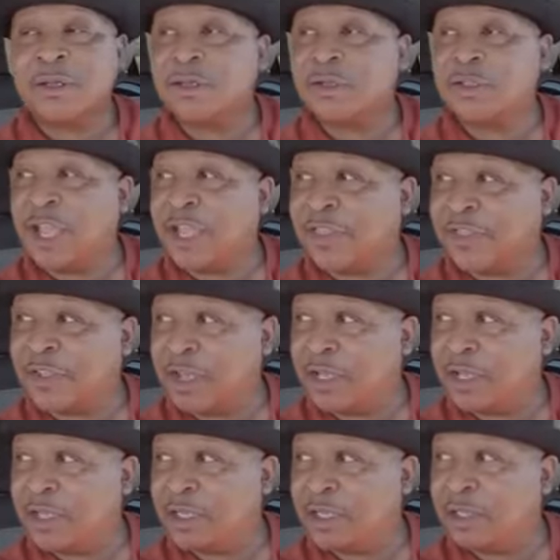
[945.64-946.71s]
say
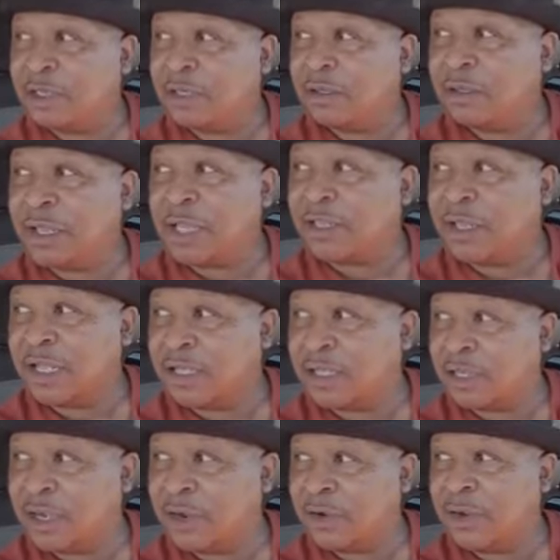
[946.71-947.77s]
things that's
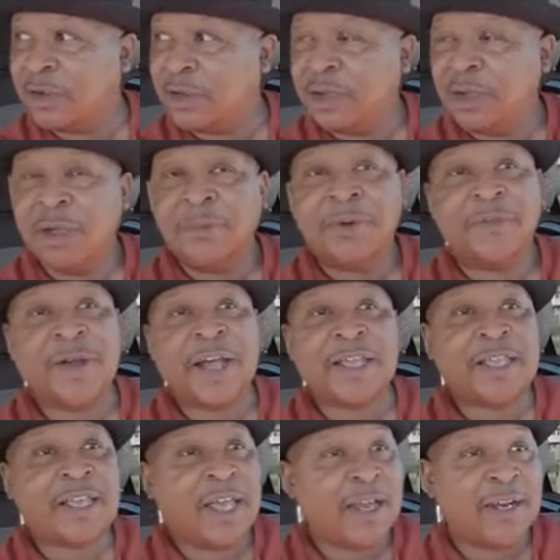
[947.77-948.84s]
necessary. But if I
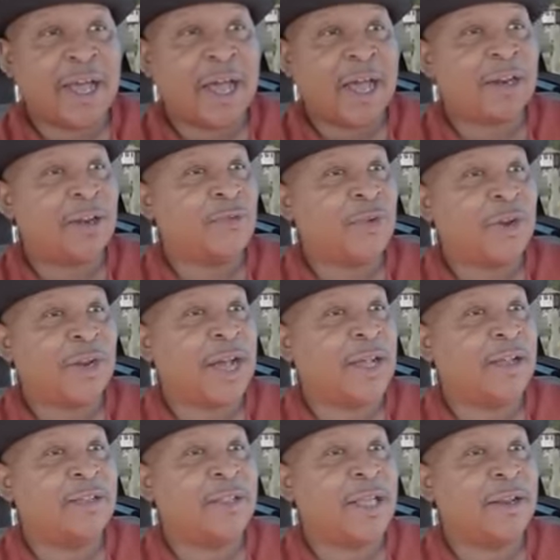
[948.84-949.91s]
cannot and
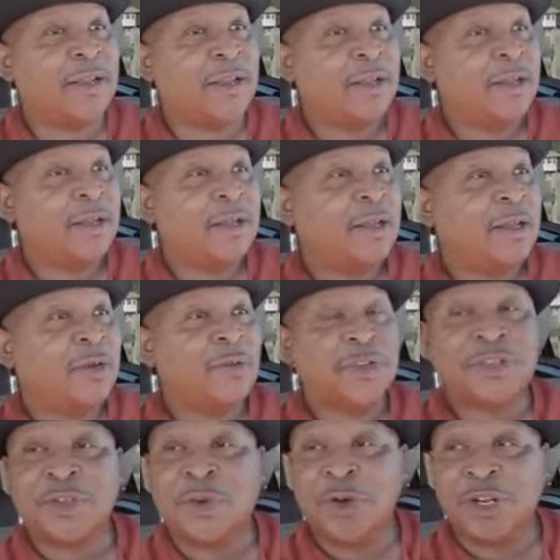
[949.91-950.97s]
realize that when
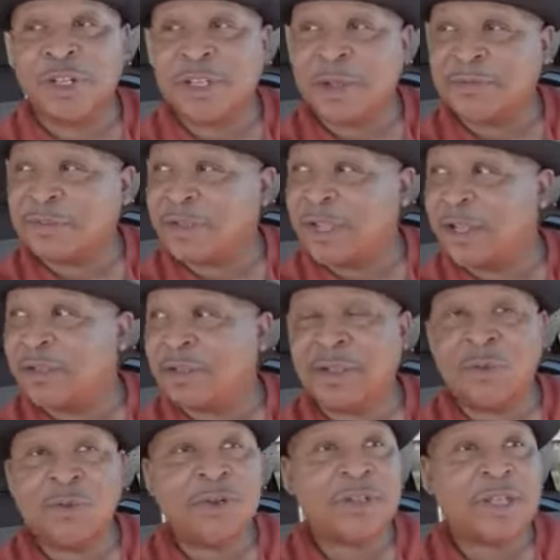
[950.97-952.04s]
someone is upset and
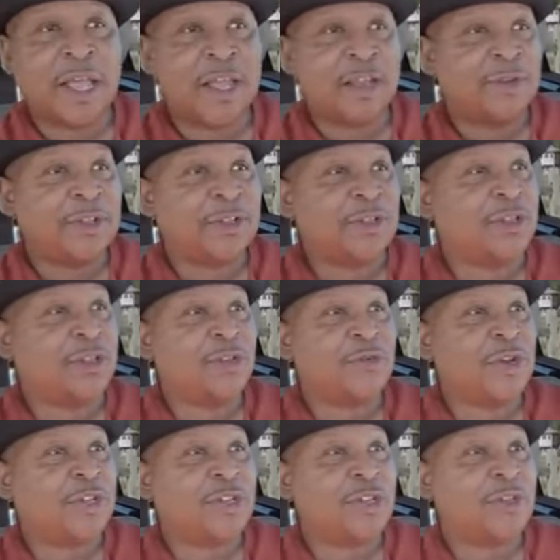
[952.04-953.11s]
someone is angry and
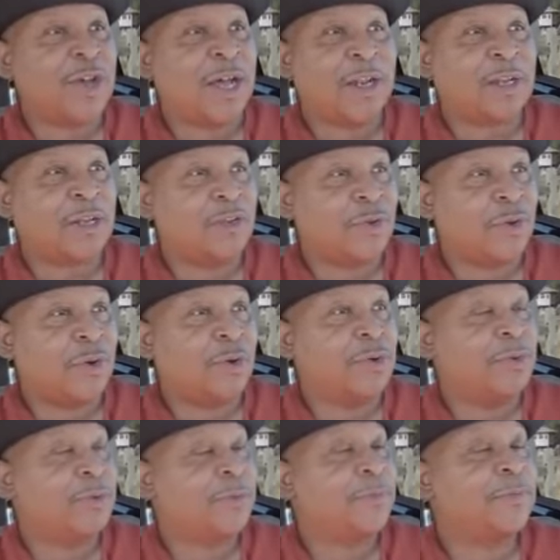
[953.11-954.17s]
situations are out of control,
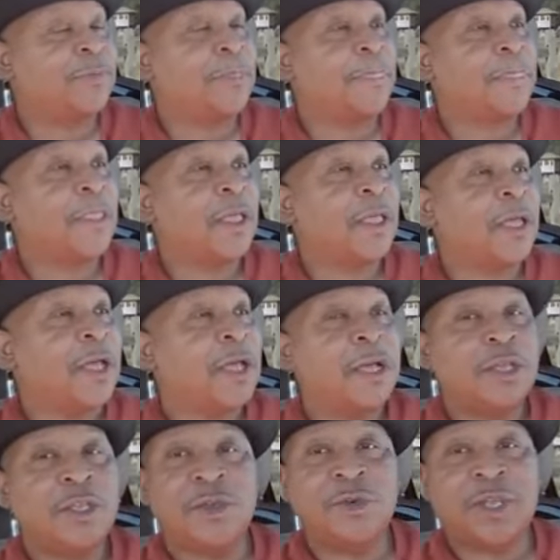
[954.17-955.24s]

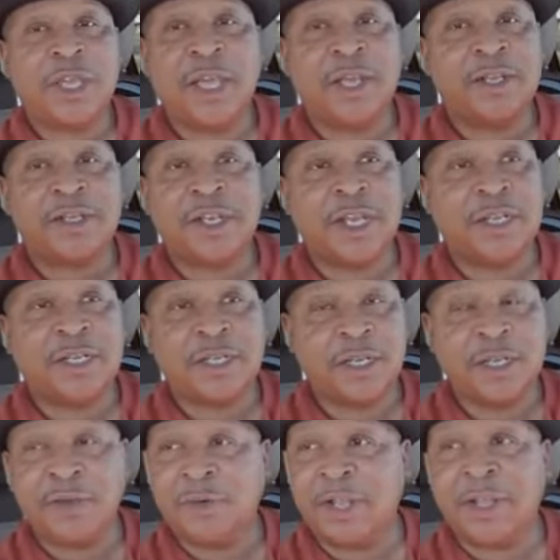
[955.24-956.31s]
you can't change it
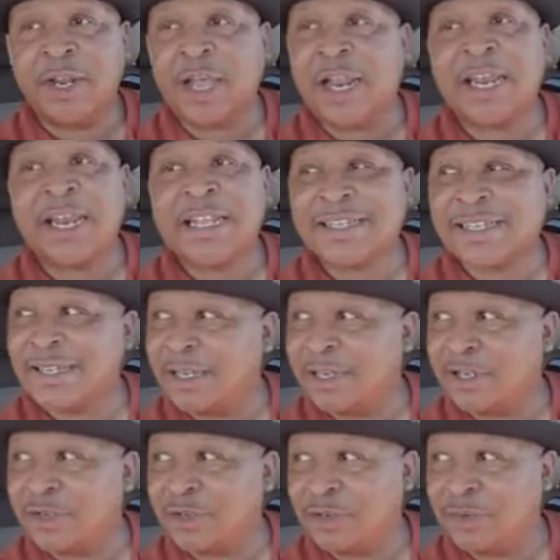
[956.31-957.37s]
anyway. They're not listening
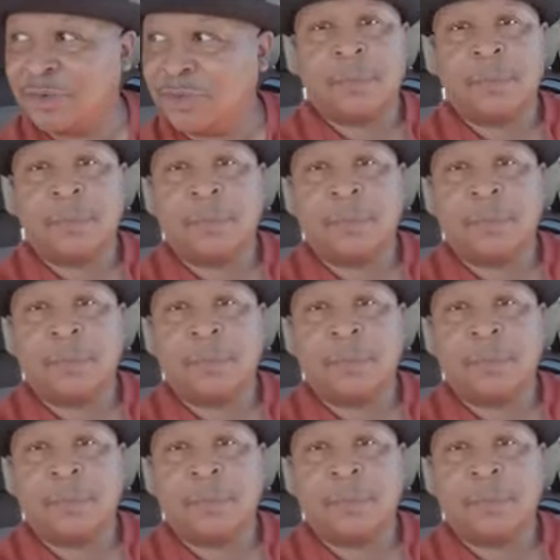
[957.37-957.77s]
to you.